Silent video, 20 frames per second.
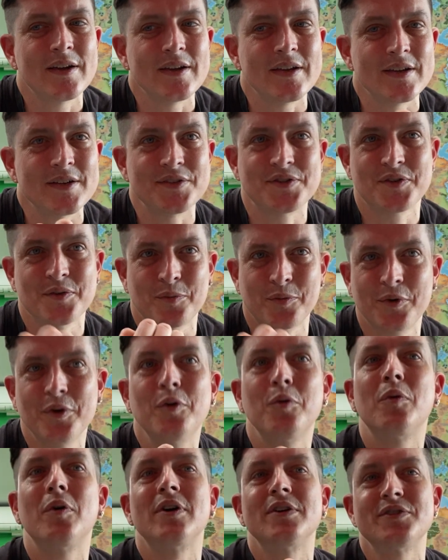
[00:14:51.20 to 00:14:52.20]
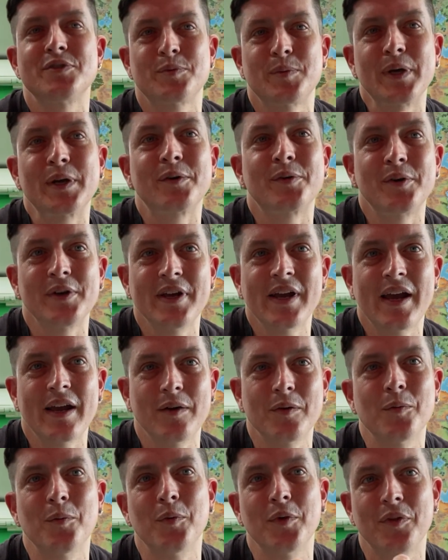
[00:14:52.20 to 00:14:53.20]
is the real ones we
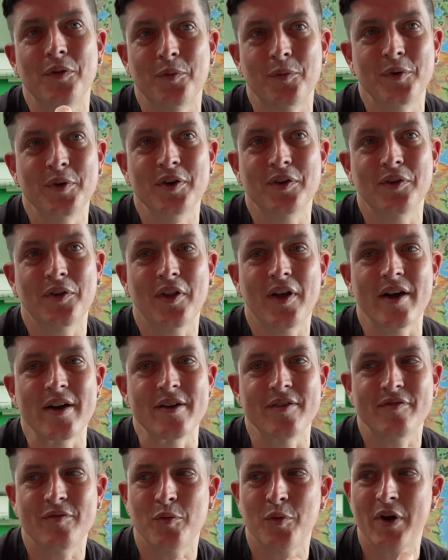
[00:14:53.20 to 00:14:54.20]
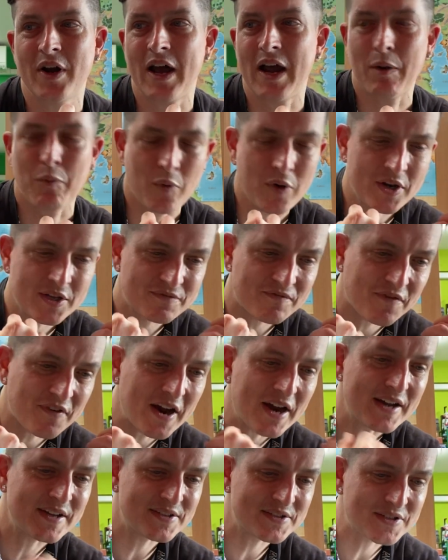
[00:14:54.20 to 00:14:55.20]
create with real life. When I want to
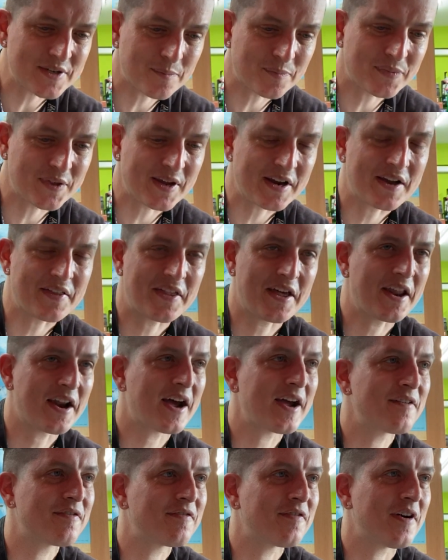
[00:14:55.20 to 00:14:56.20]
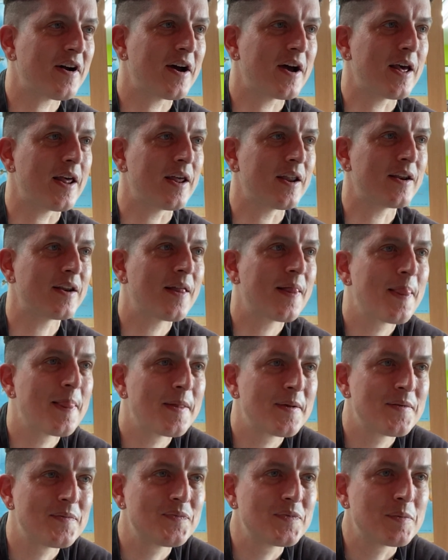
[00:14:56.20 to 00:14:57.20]
find something that I find
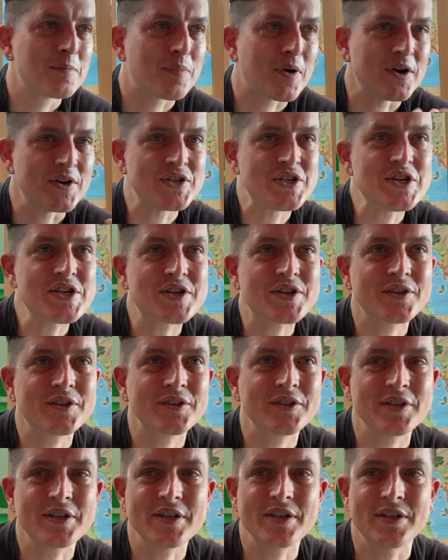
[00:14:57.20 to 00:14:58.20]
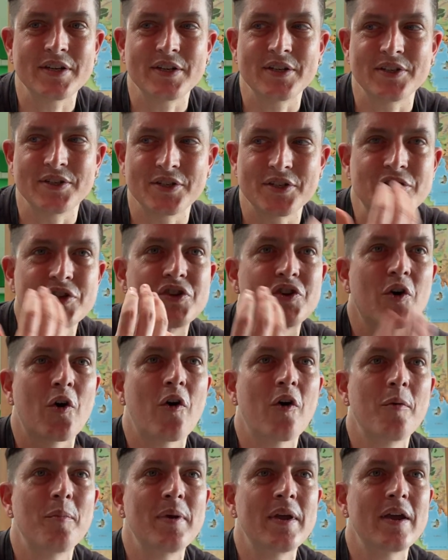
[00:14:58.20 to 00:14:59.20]
particularly
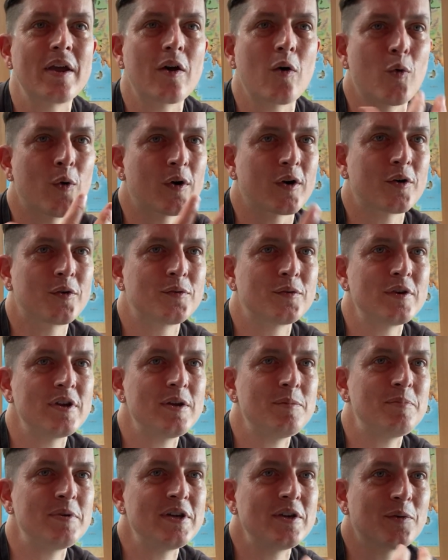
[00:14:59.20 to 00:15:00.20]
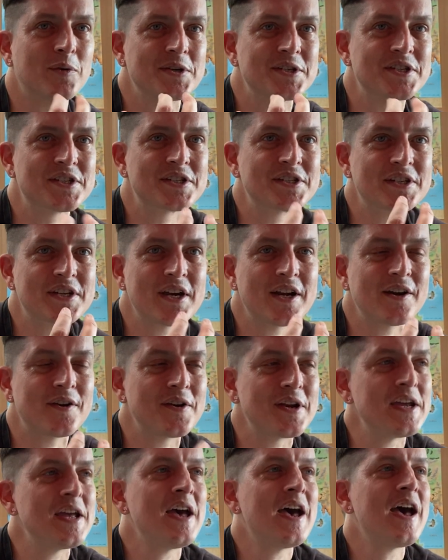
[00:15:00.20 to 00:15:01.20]
disturbing or creepy or
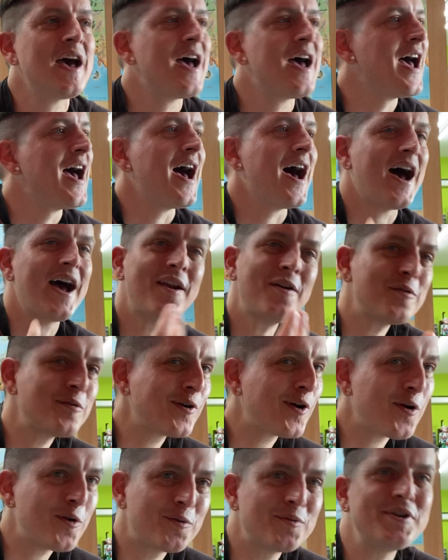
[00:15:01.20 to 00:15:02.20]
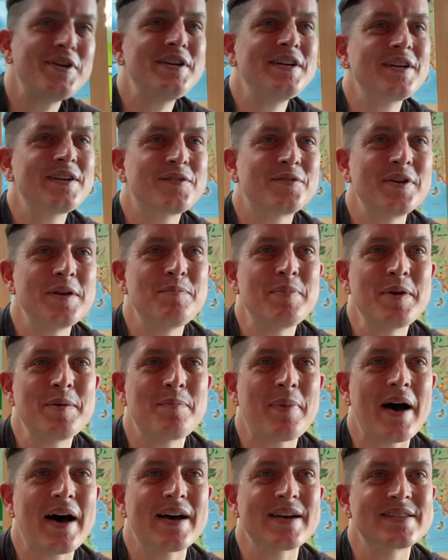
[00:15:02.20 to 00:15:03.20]
scary, I don't go reading
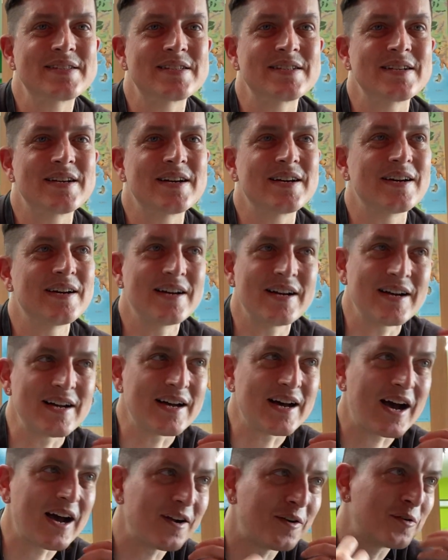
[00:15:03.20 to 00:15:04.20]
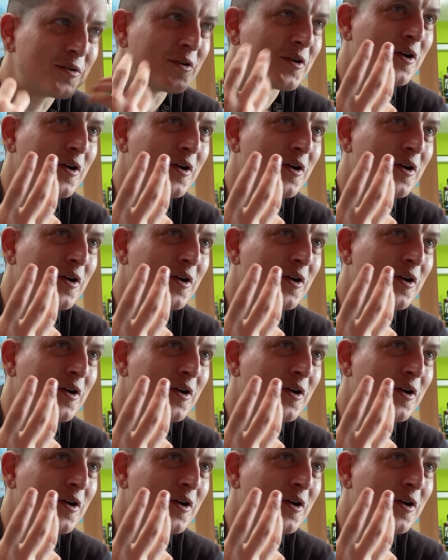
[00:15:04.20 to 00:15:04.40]
creepypasta. I don't